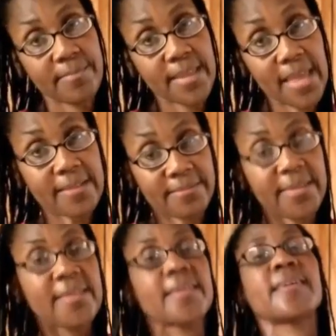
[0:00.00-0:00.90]
Again,
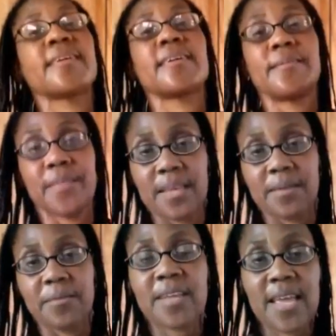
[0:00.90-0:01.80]

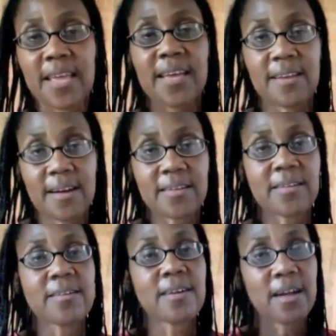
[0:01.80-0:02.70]
it would take a
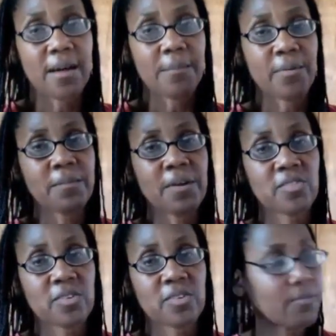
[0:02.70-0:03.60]
doctor pretty
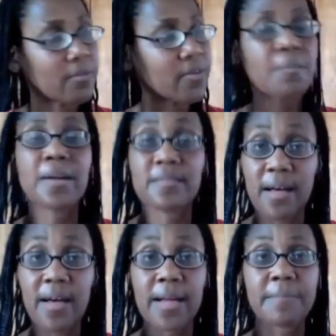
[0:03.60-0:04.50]
much a fair amount of
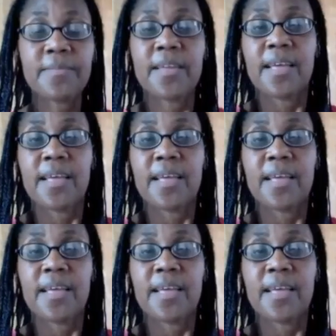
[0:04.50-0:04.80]
time,